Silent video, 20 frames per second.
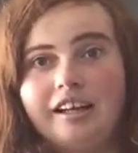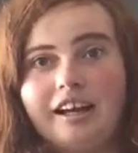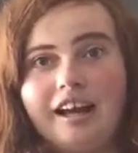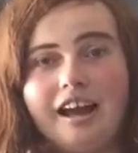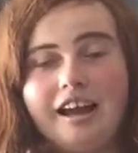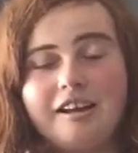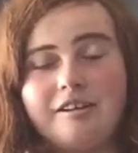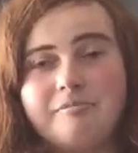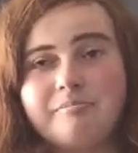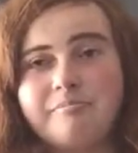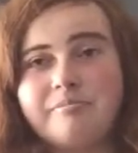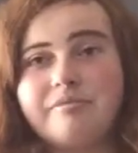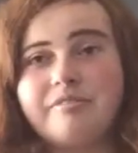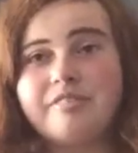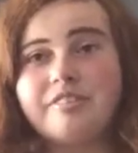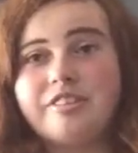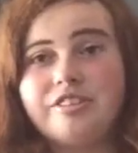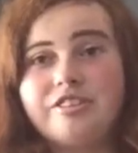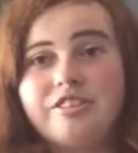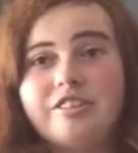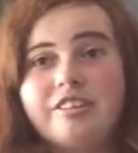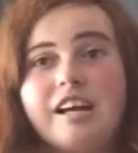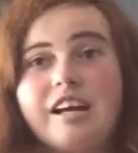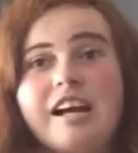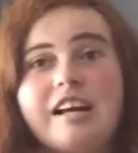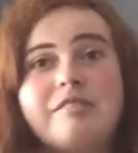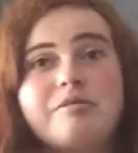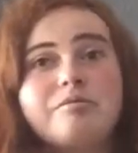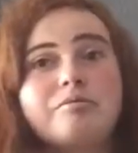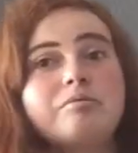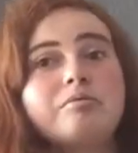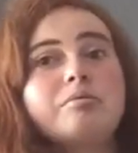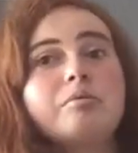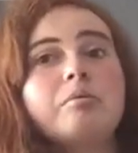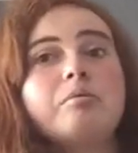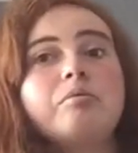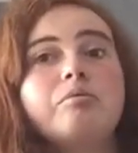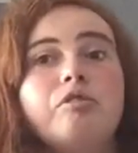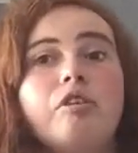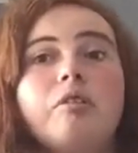and
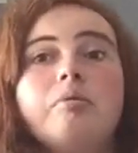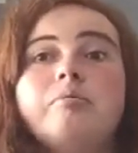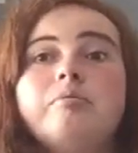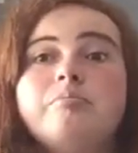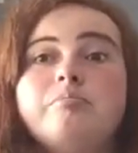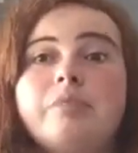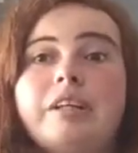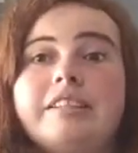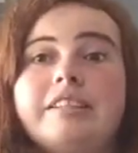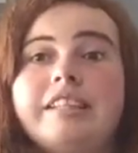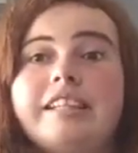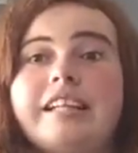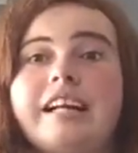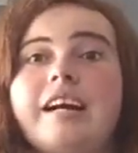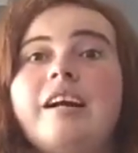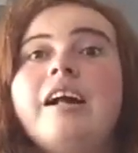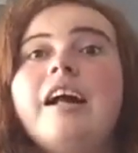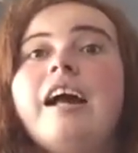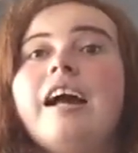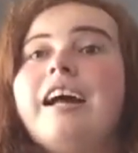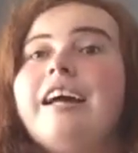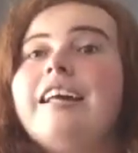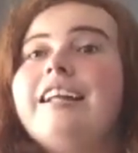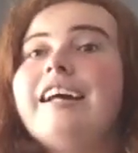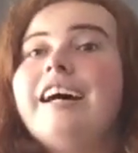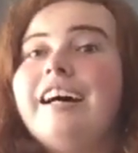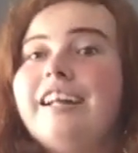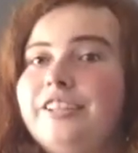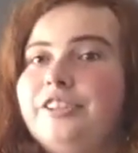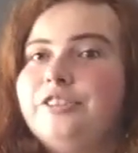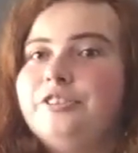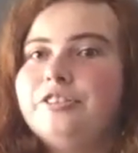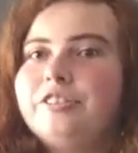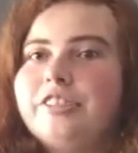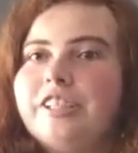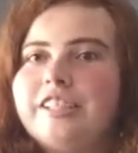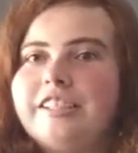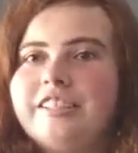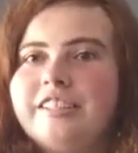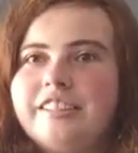for my dinner, and I had a
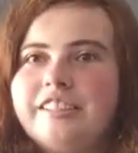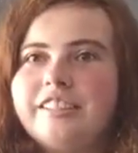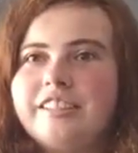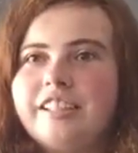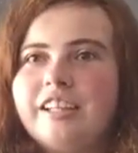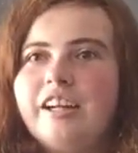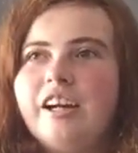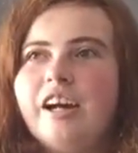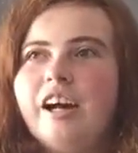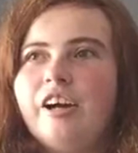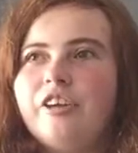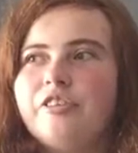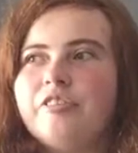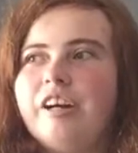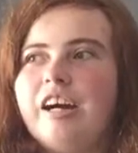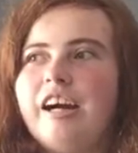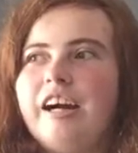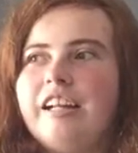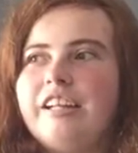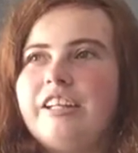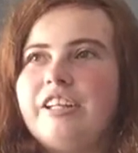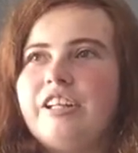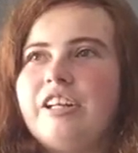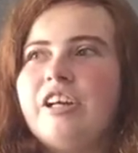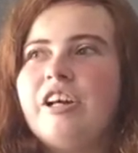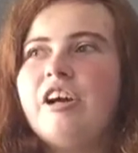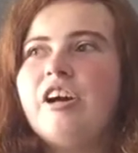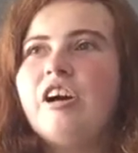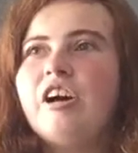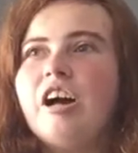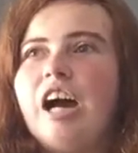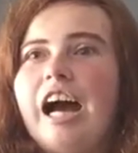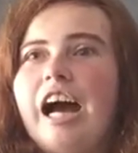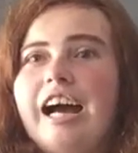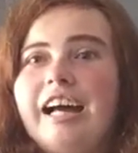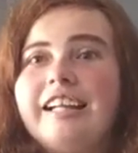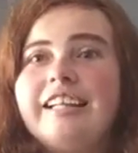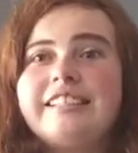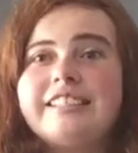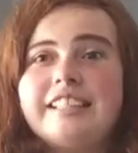drink. No, I
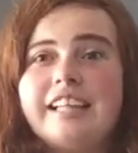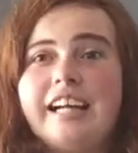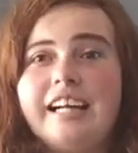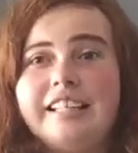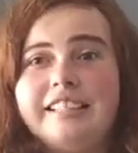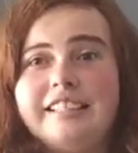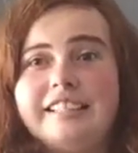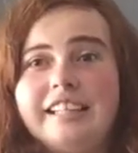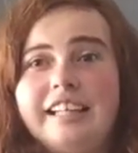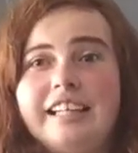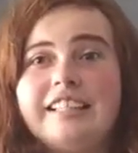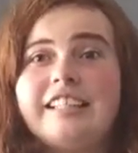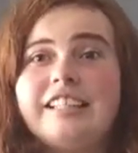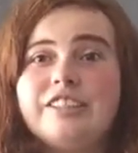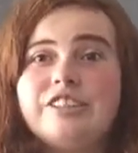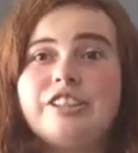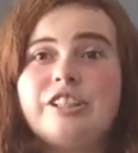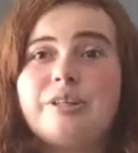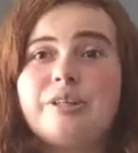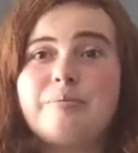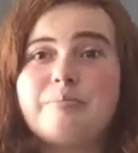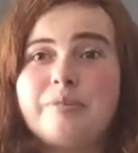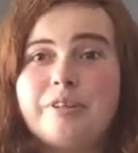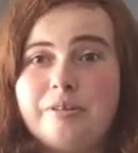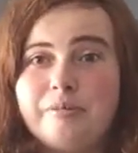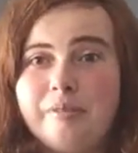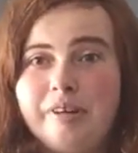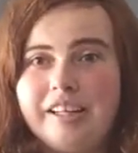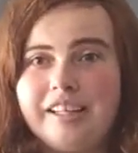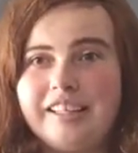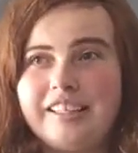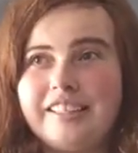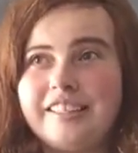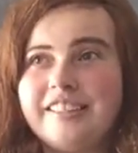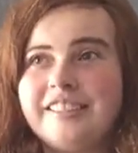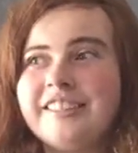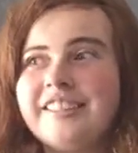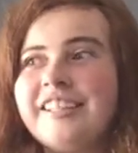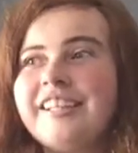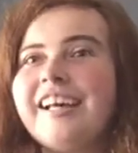had a cider and then 2 blue
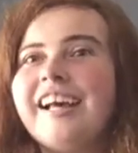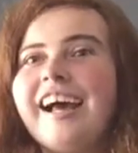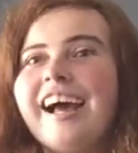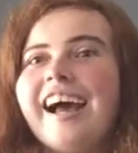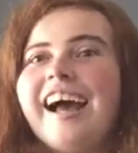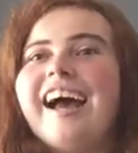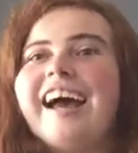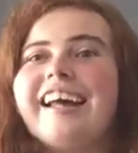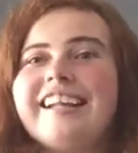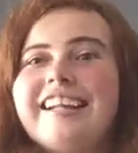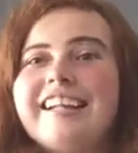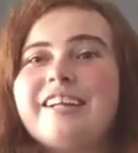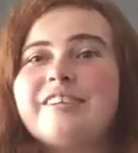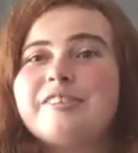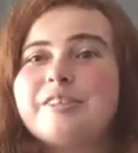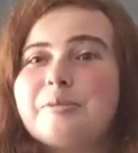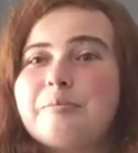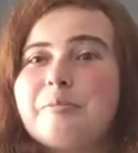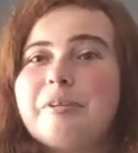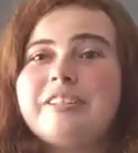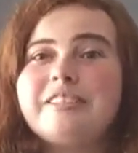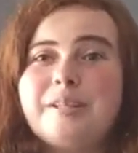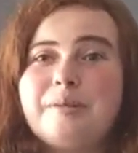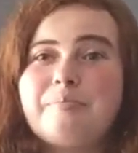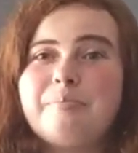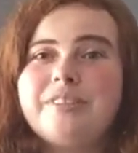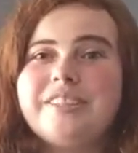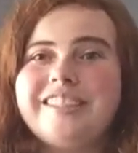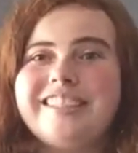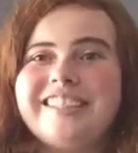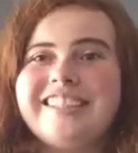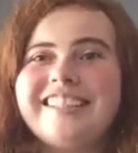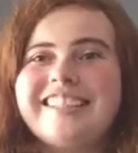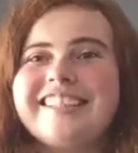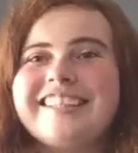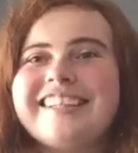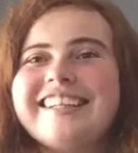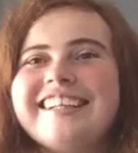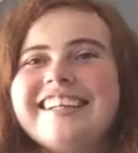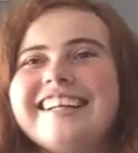wickets. And then I was a bit
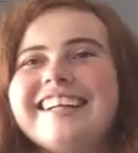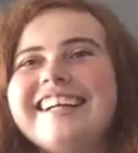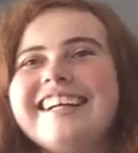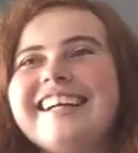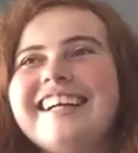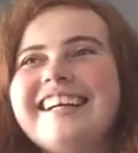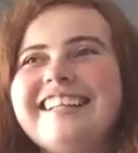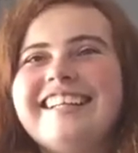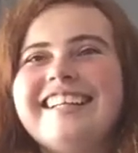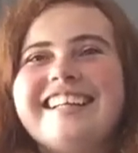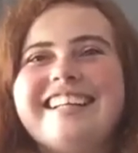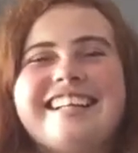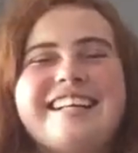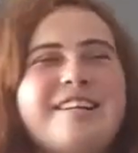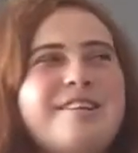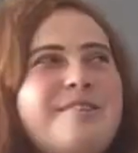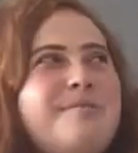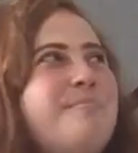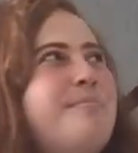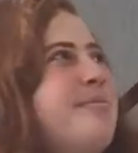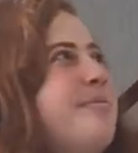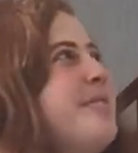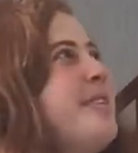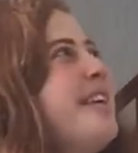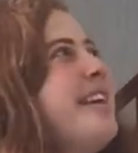tipsy. And then,